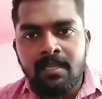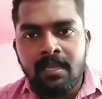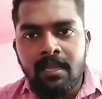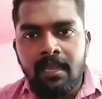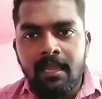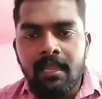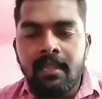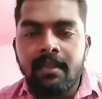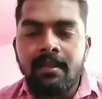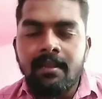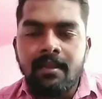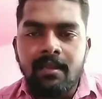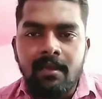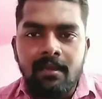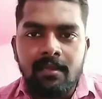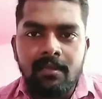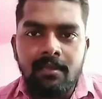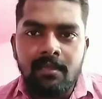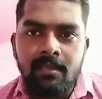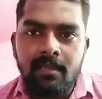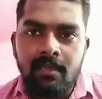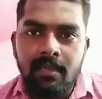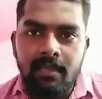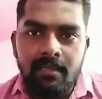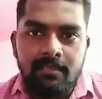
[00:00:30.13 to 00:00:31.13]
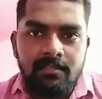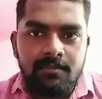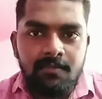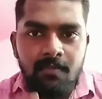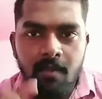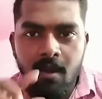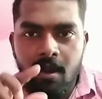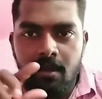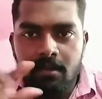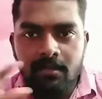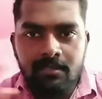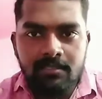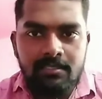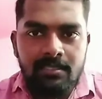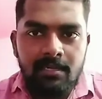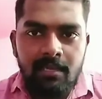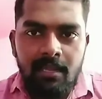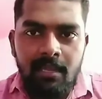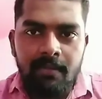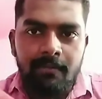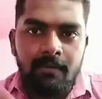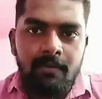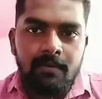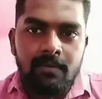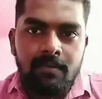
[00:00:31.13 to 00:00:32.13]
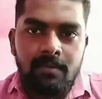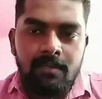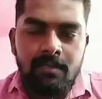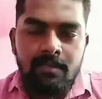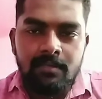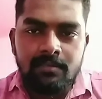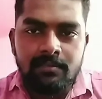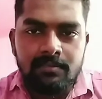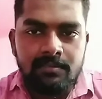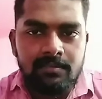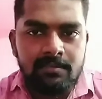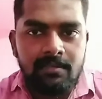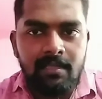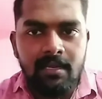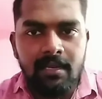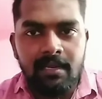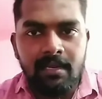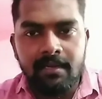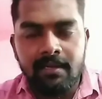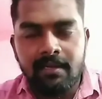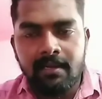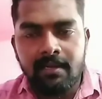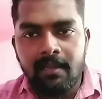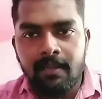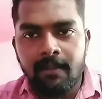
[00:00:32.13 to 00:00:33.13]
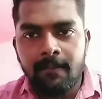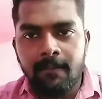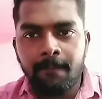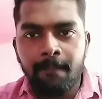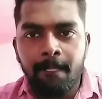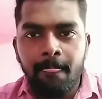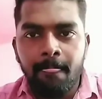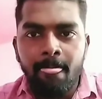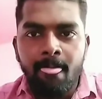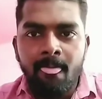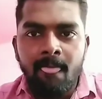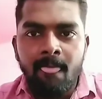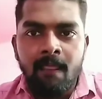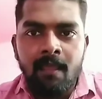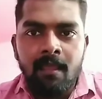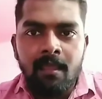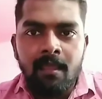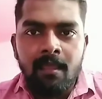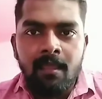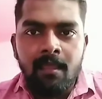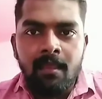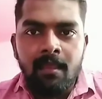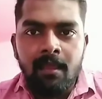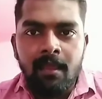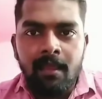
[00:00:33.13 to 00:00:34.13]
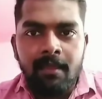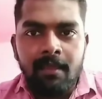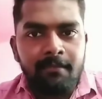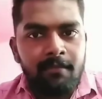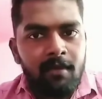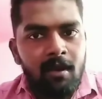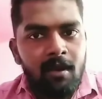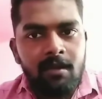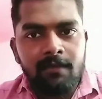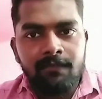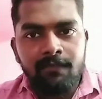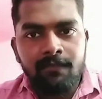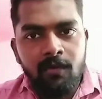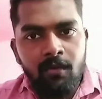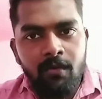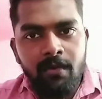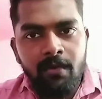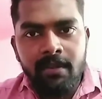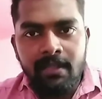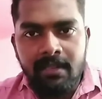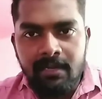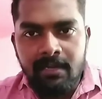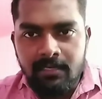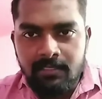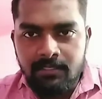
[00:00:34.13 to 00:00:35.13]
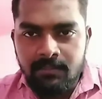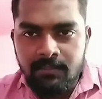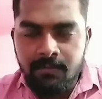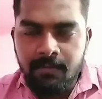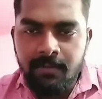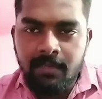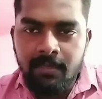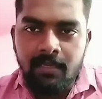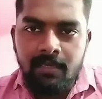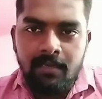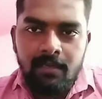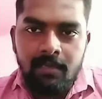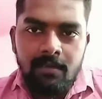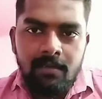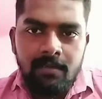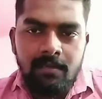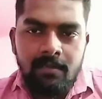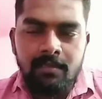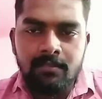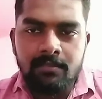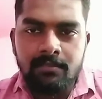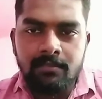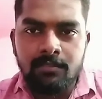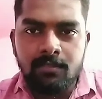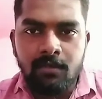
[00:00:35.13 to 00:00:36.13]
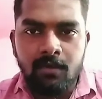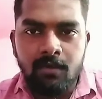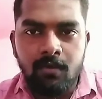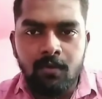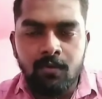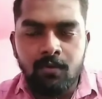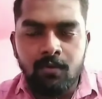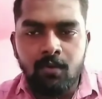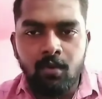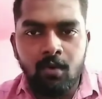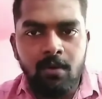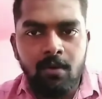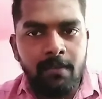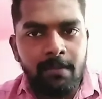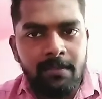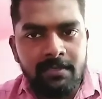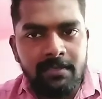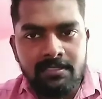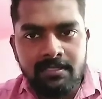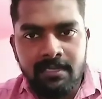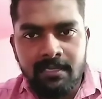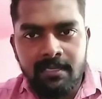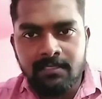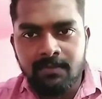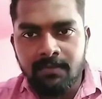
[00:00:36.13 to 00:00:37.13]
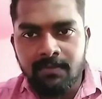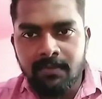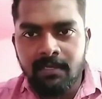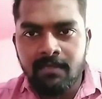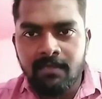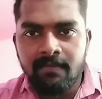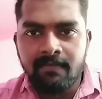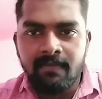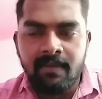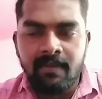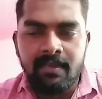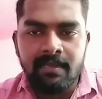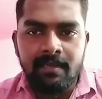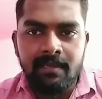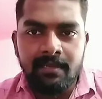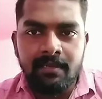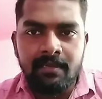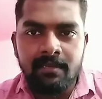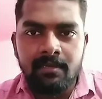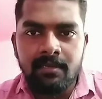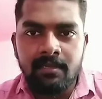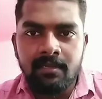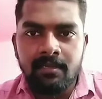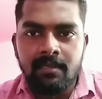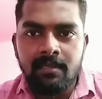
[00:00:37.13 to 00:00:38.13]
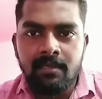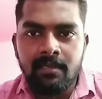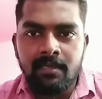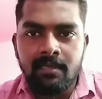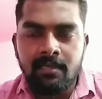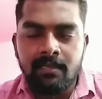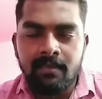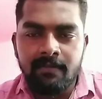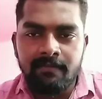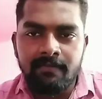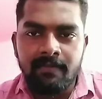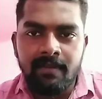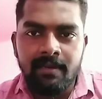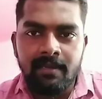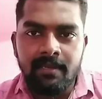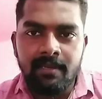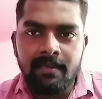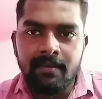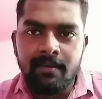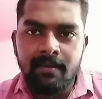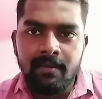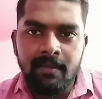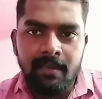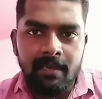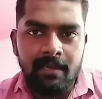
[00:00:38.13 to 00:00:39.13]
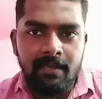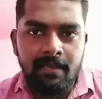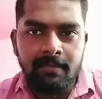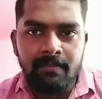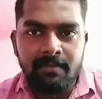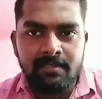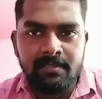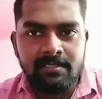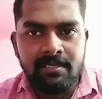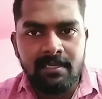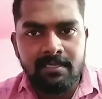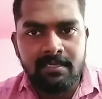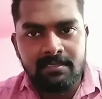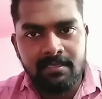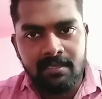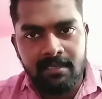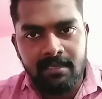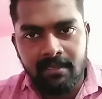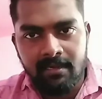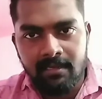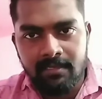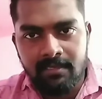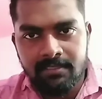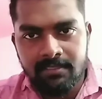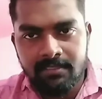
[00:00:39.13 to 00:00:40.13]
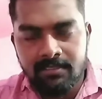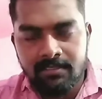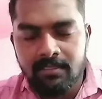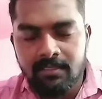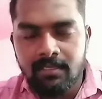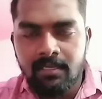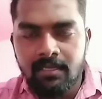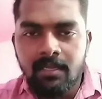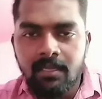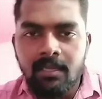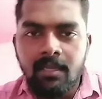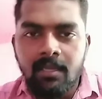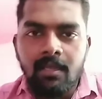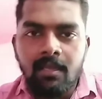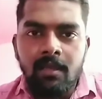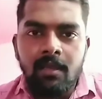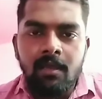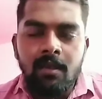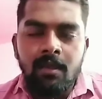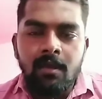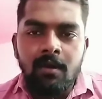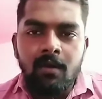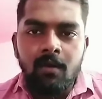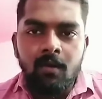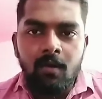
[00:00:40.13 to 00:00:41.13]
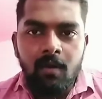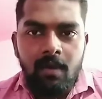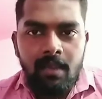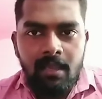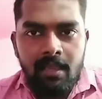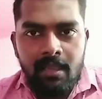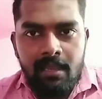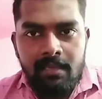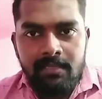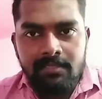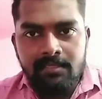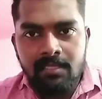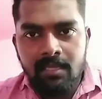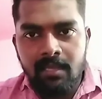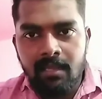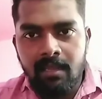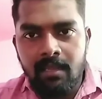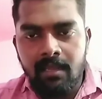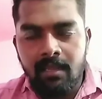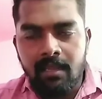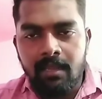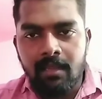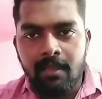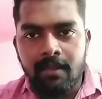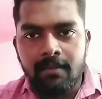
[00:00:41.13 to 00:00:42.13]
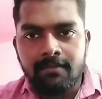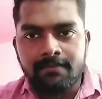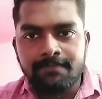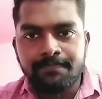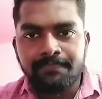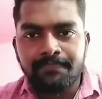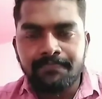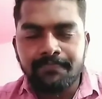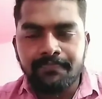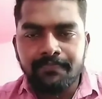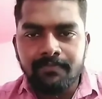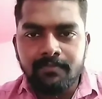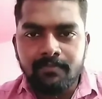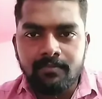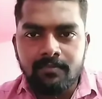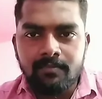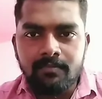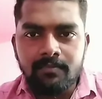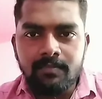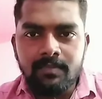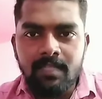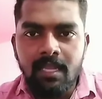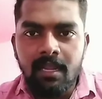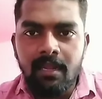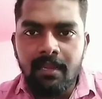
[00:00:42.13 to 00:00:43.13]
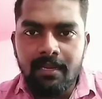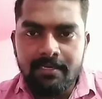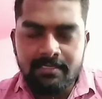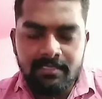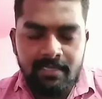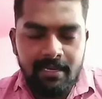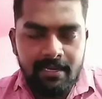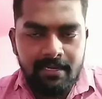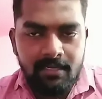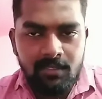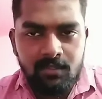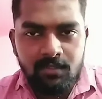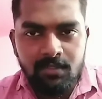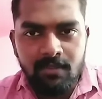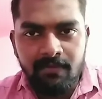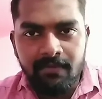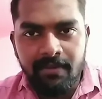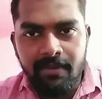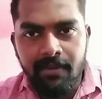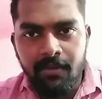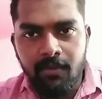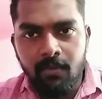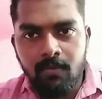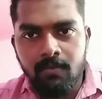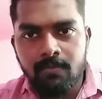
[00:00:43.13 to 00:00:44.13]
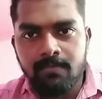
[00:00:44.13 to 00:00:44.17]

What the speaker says: And a small disclaimer that I'm not a fluent English speaker, so don't mistake me if I did any mistakes in English. Okay guys, let's get into the video.